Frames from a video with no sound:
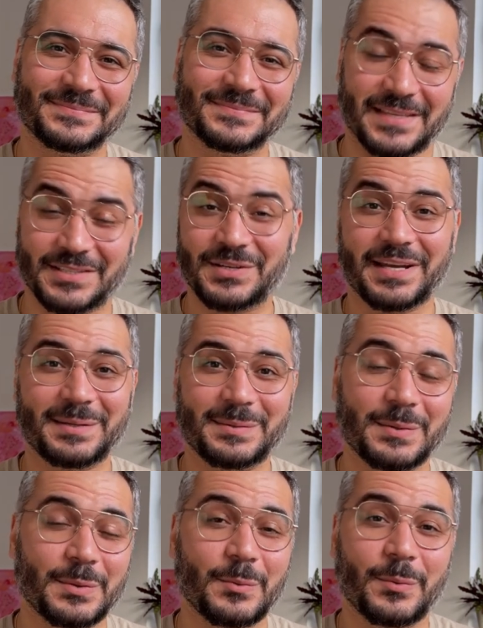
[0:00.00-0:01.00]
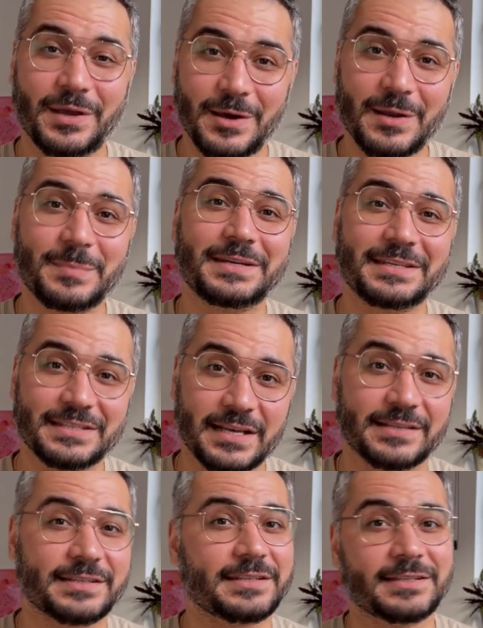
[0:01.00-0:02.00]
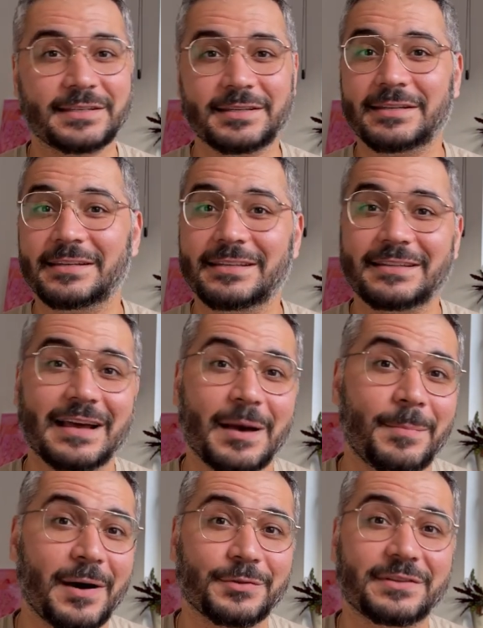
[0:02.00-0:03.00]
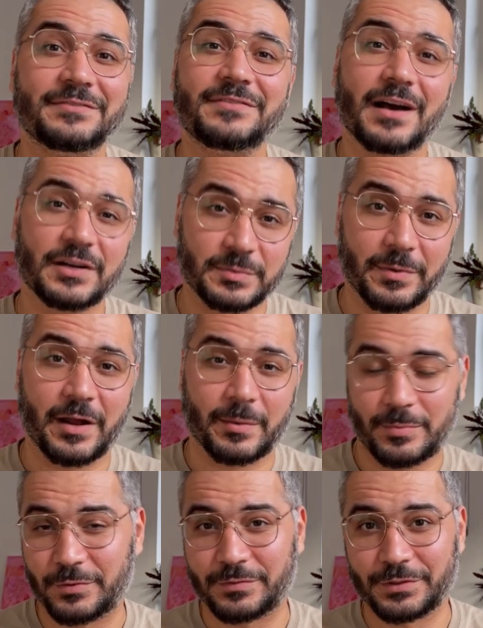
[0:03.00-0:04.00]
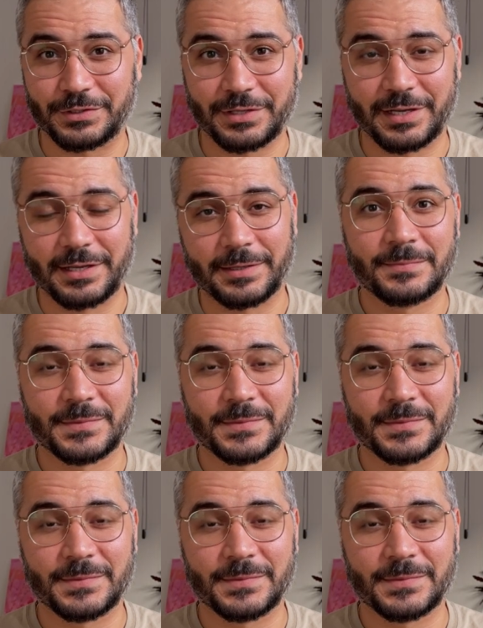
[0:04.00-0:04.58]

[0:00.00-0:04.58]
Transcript: That's right, we're gonna be discussing about the Fachsprachprüfung today.